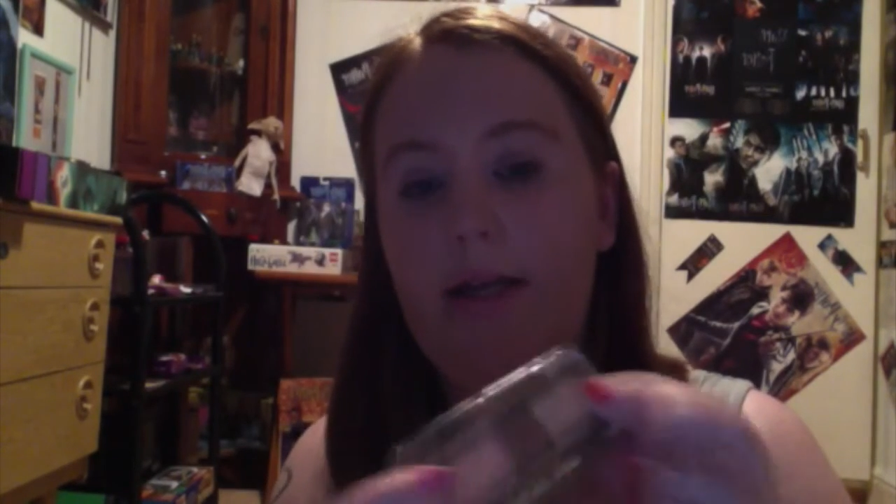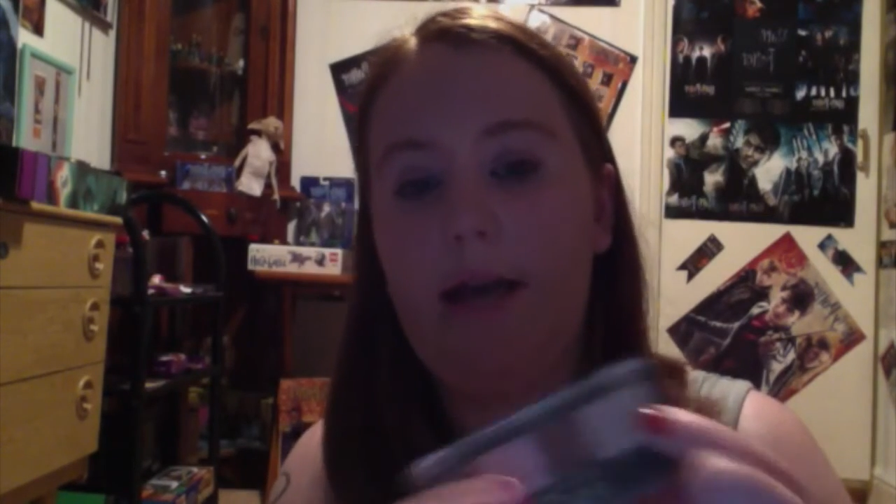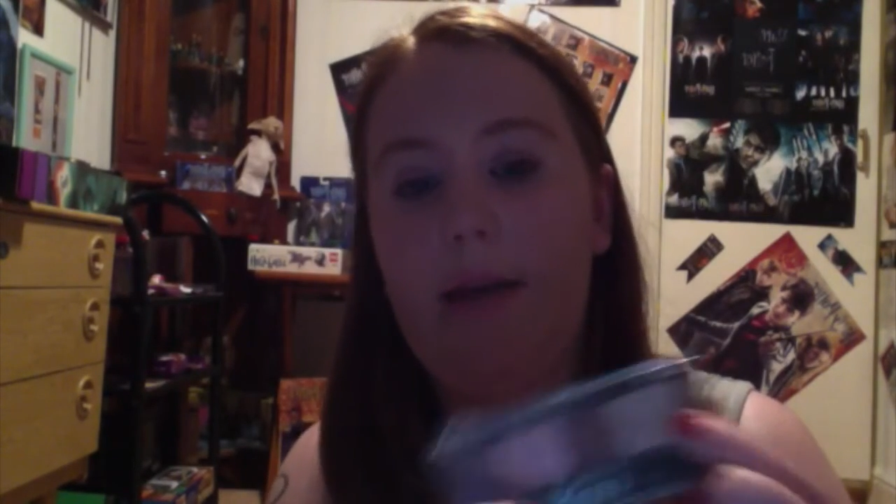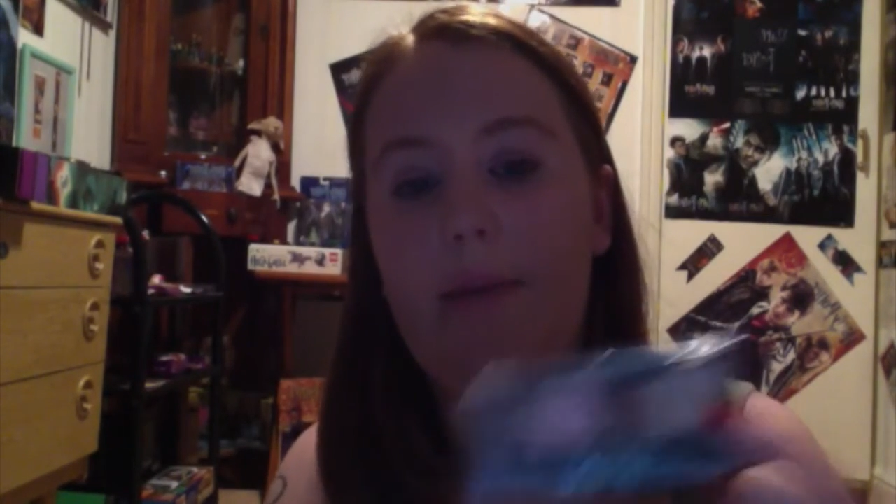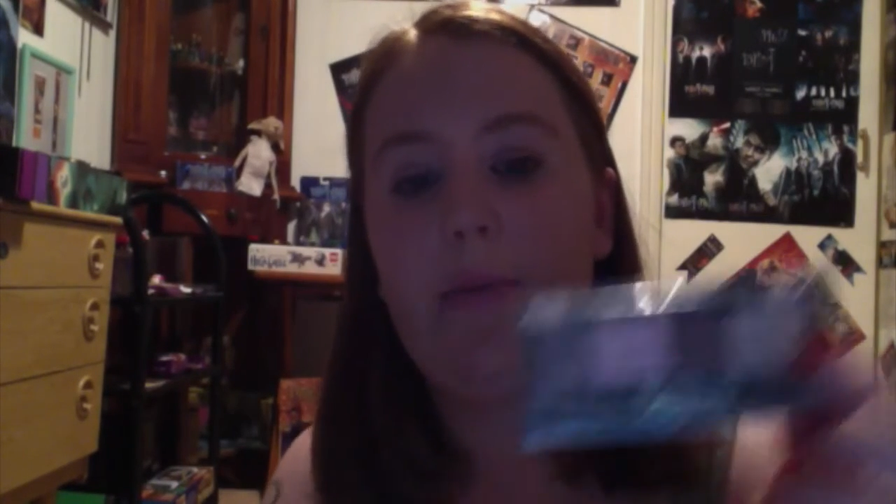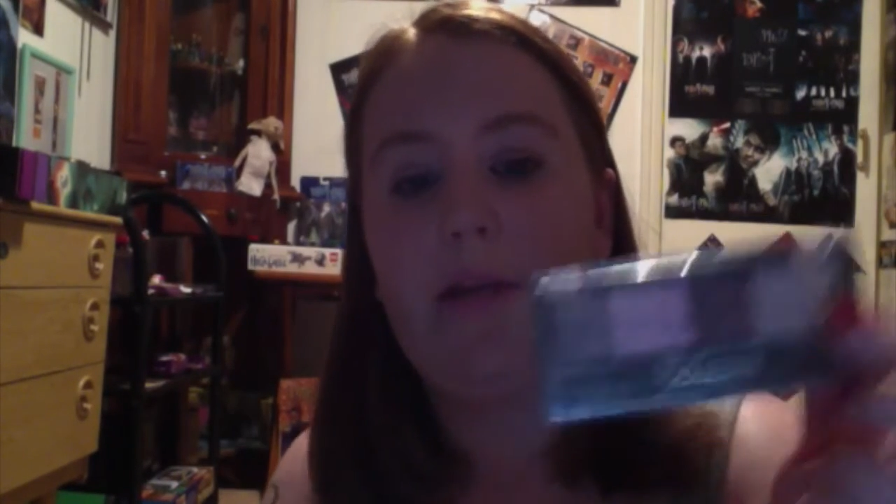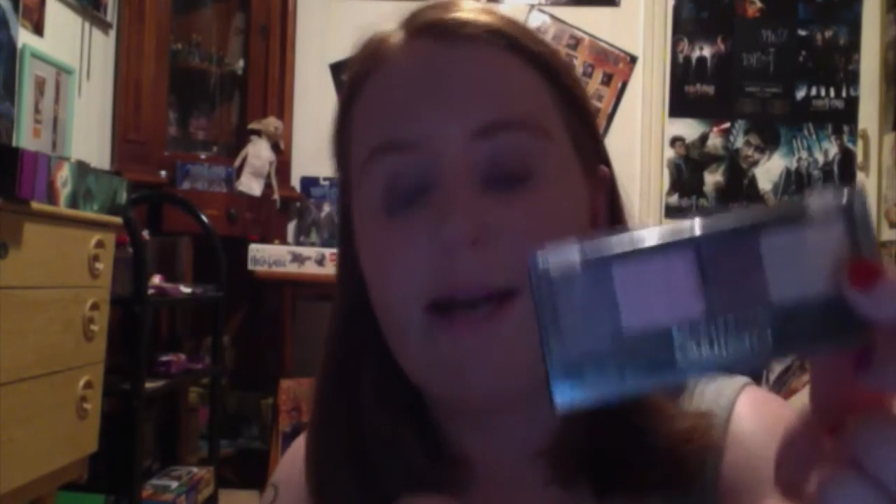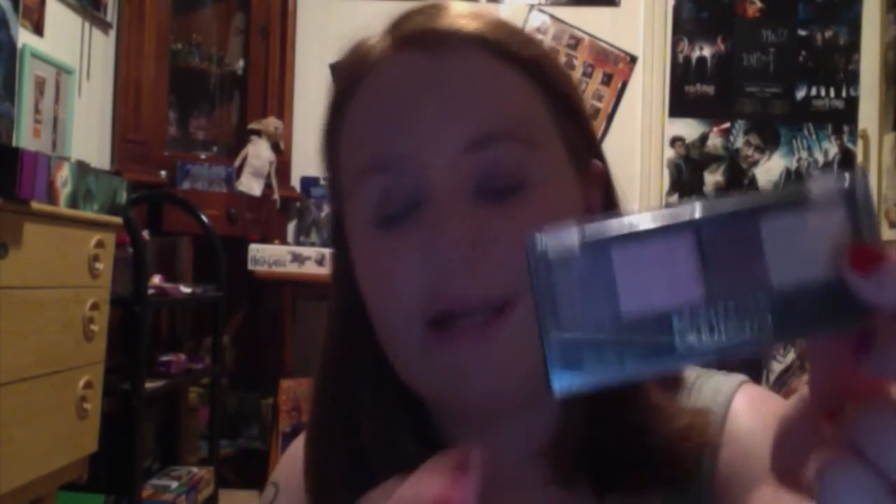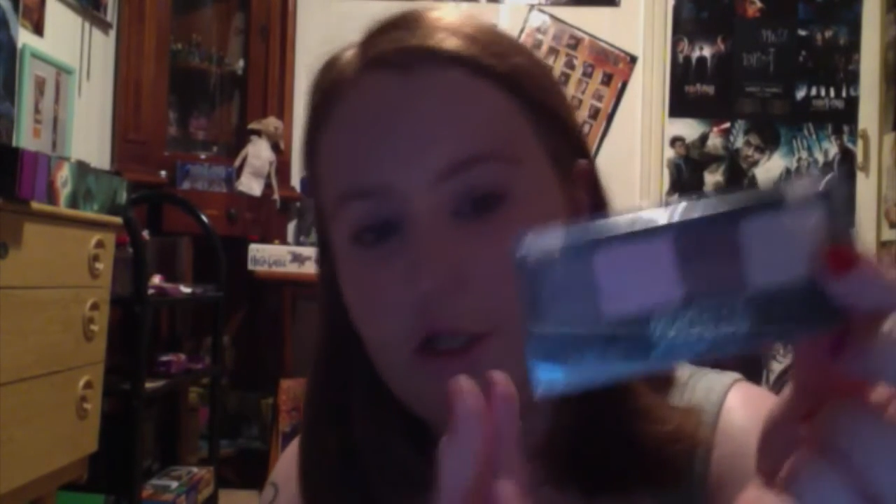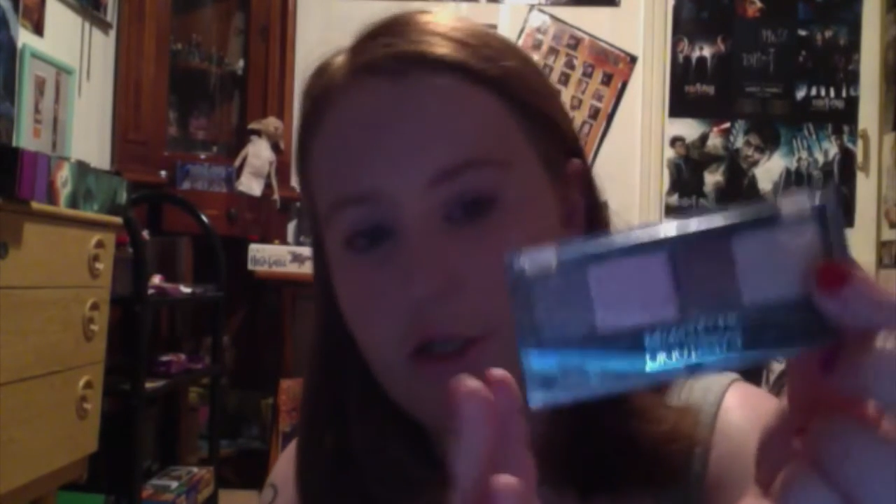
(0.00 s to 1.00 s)
yeah, Maybelline
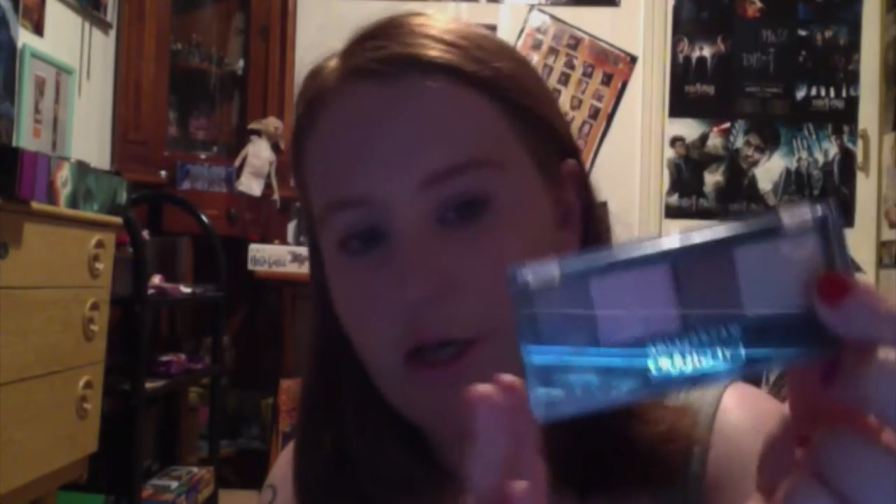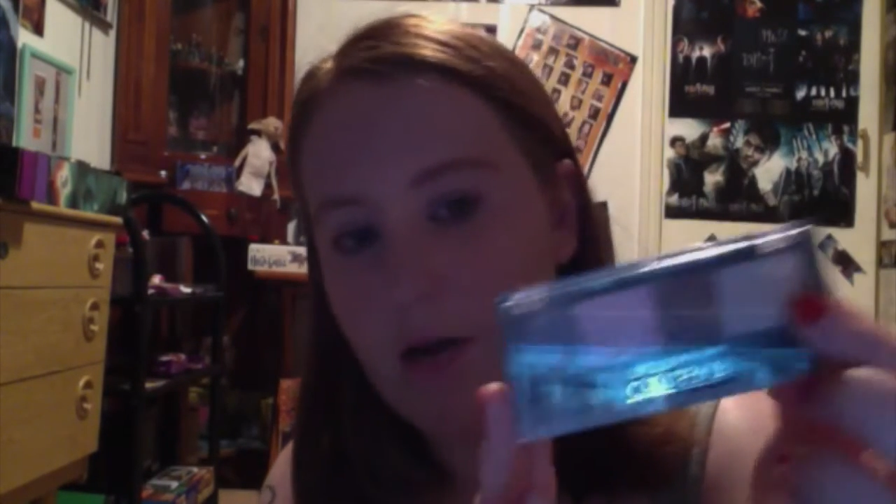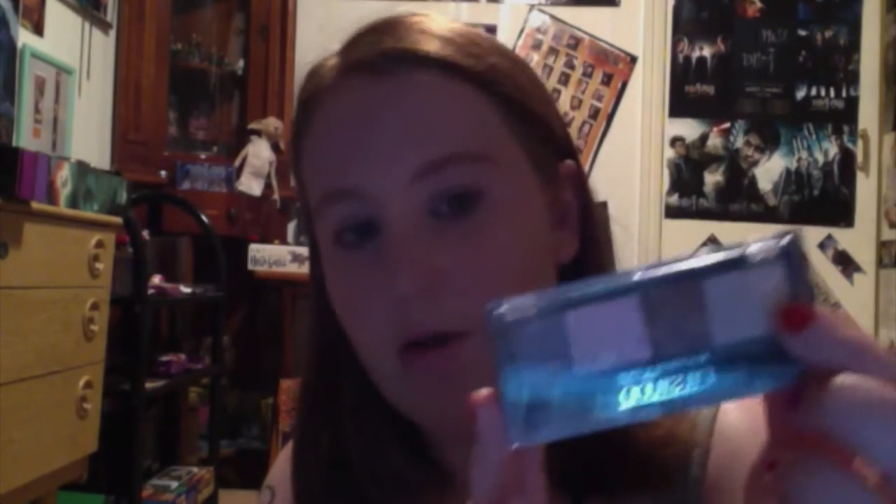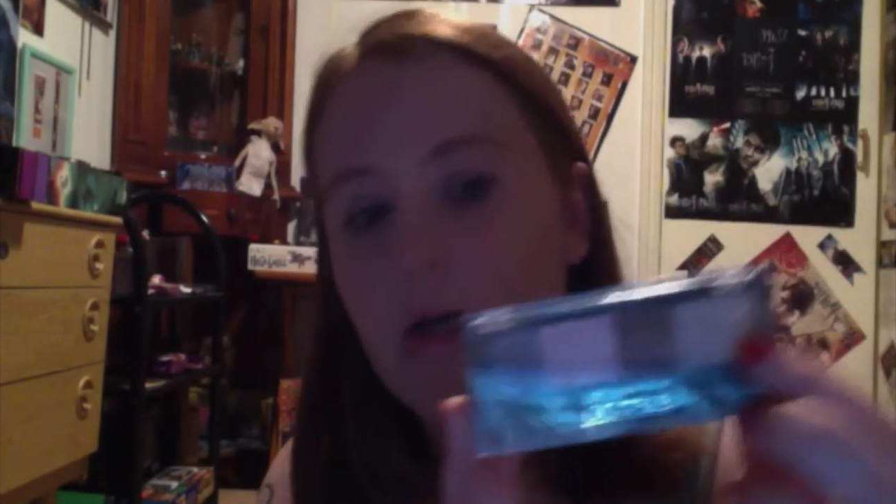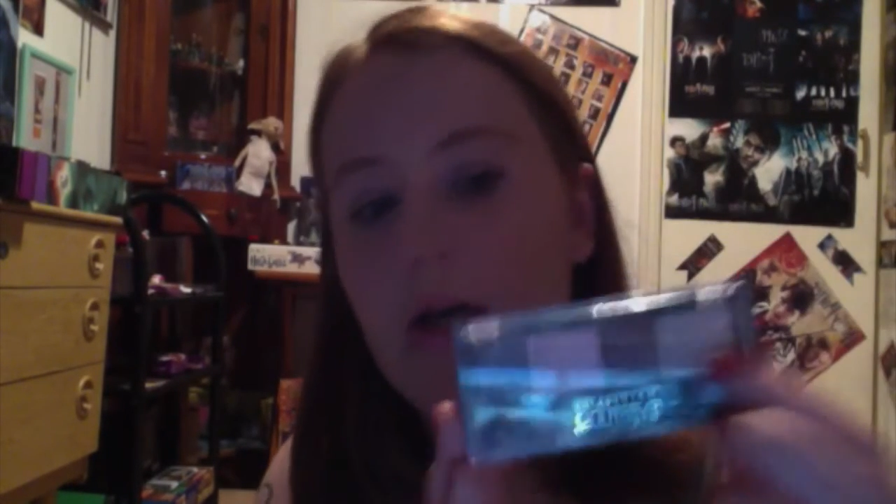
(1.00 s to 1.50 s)
Eye Studio,